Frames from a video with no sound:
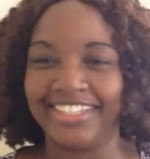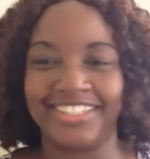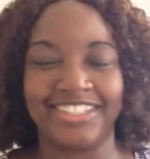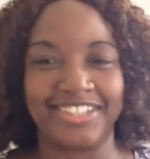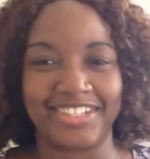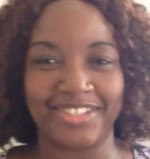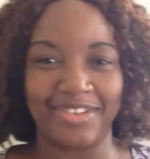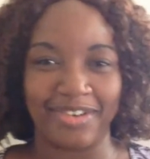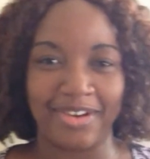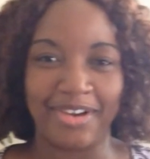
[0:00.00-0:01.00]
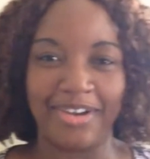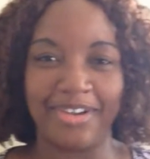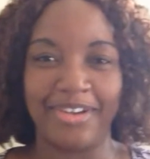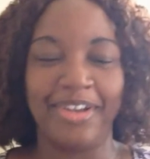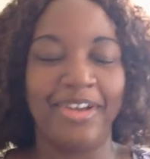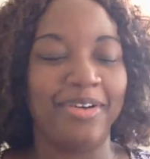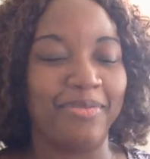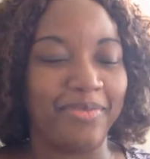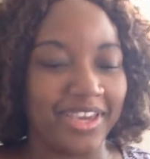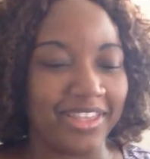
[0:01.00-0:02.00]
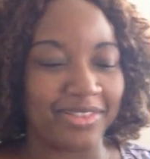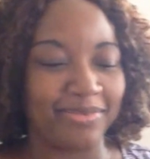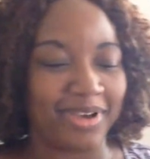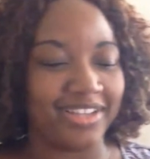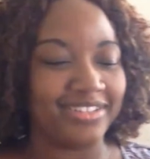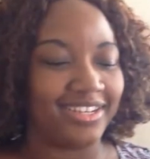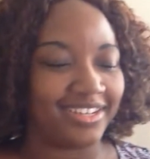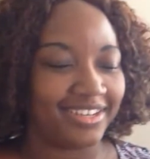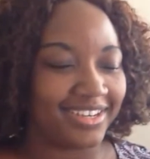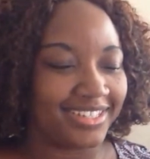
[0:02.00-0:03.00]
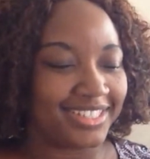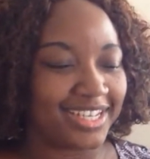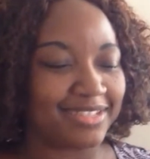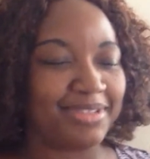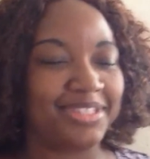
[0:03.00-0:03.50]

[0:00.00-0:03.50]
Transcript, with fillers: to just go with what the Lord tells me